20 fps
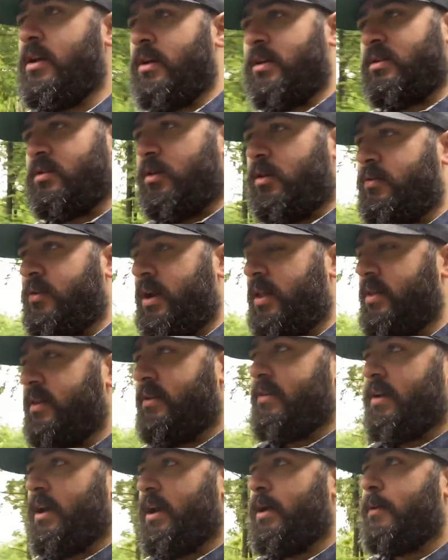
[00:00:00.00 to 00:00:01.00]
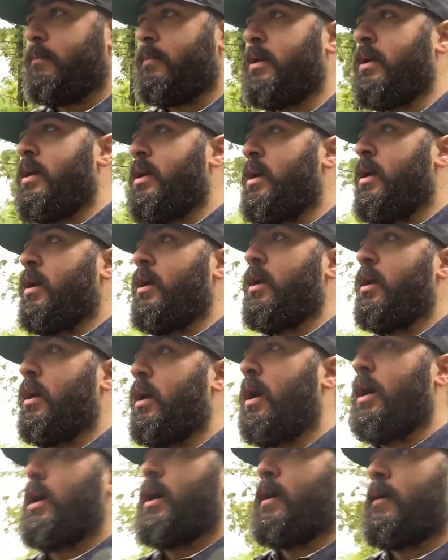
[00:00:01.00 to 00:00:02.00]
girlfriend at the time.
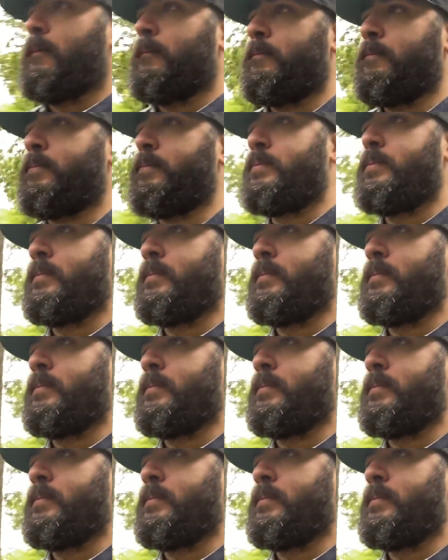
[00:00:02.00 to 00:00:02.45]
Um,